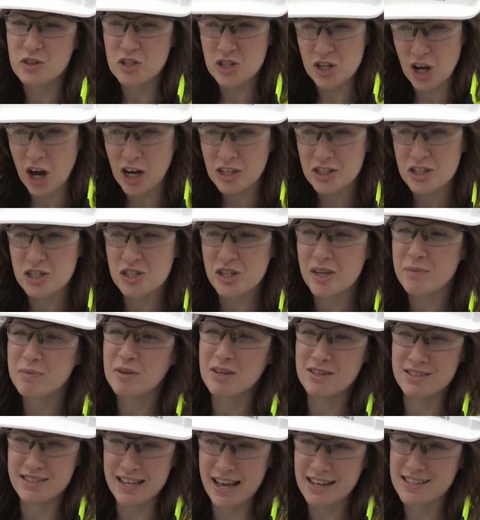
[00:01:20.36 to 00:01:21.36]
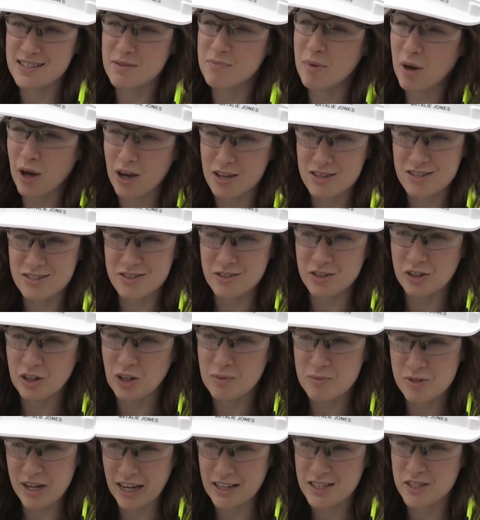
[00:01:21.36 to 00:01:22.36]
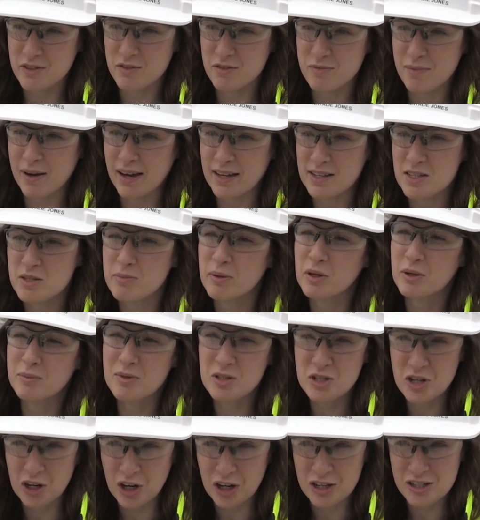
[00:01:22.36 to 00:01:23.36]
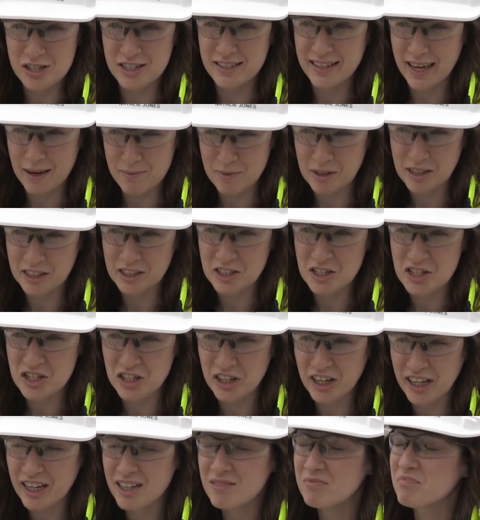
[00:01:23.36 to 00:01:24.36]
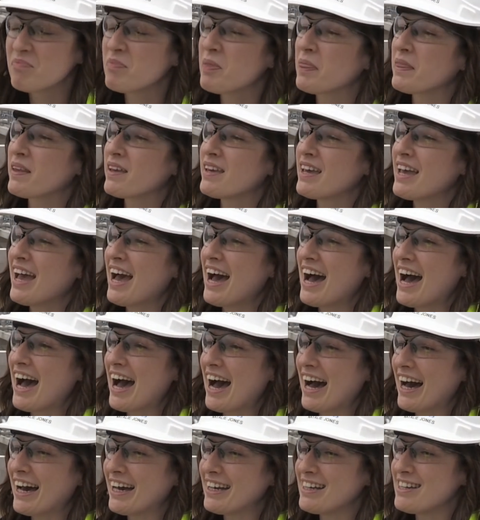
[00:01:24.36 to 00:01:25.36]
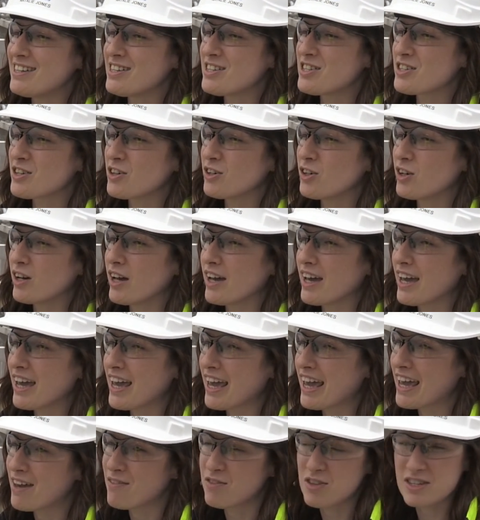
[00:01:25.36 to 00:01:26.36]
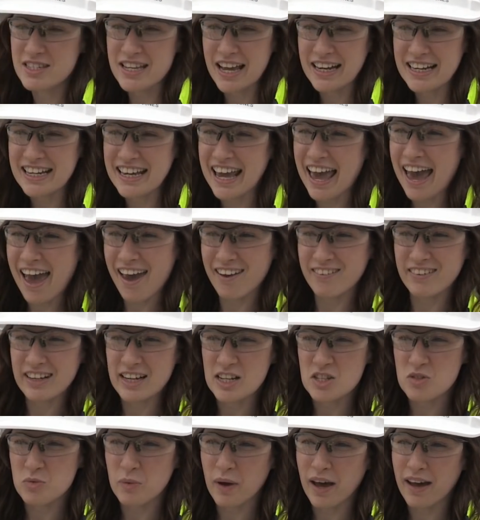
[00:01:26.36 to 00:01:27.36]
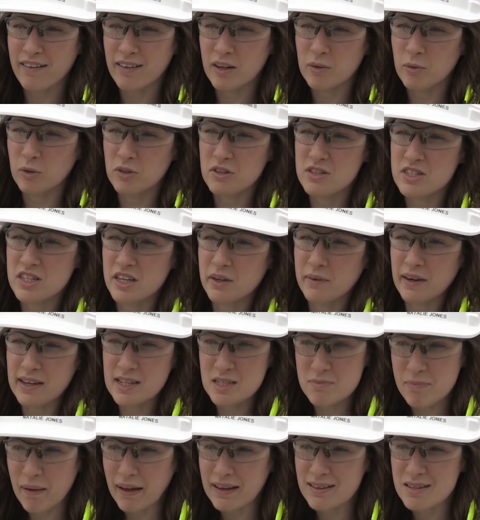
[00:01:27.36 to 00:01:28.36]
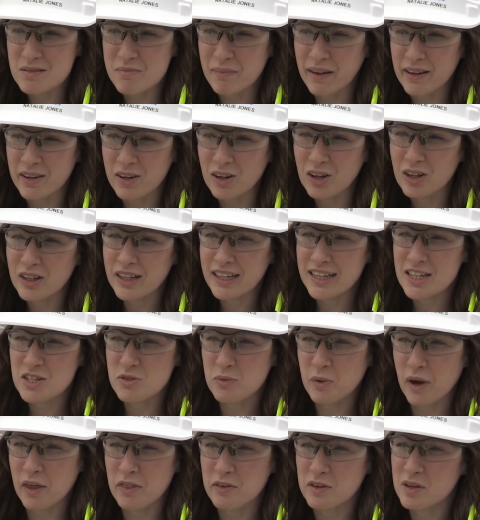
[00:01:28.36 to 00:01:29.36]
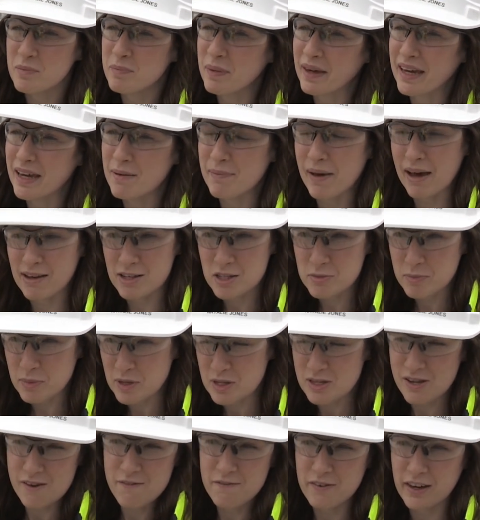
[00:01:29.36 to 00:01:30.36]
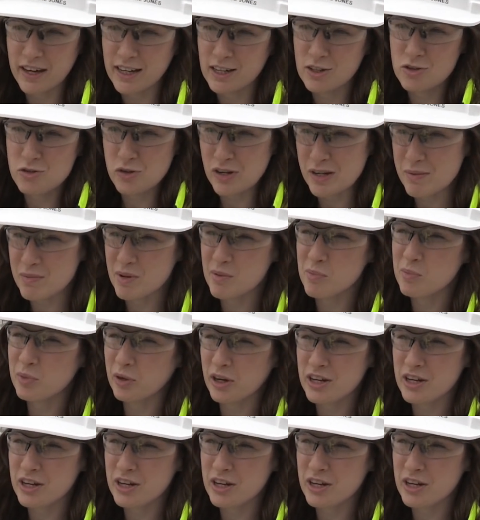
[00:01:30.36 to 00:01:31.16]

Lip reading: for chartership, because that's a personal objective of mine, to become a chartered chemical engineer. And if there's any areas where I want to expand my knowledge, whether it be about specific treatment